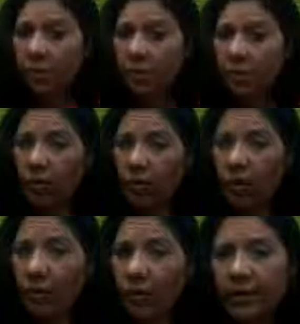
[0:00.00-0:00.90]
more
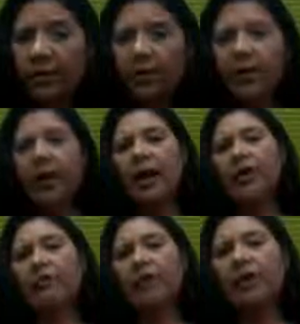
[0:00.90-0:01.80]
important,
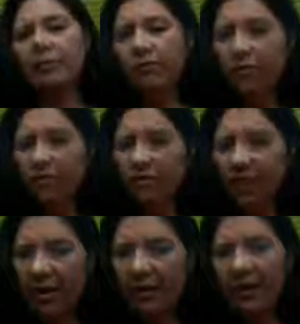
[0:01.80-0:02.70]
and even for
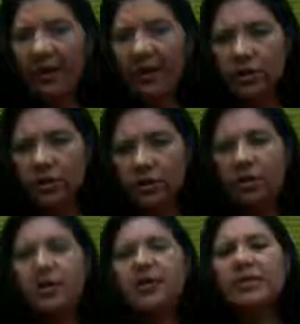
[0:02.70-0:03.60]
the family
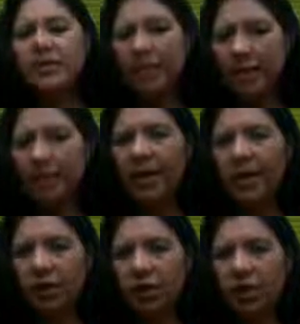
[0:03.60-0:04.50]
also. See,
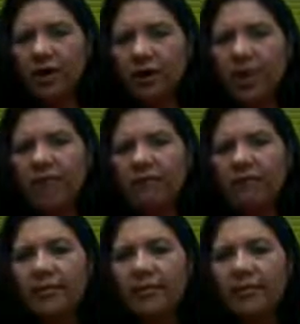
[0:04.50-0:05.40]
make sure that
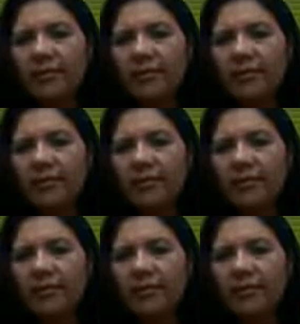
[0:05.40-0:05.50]
this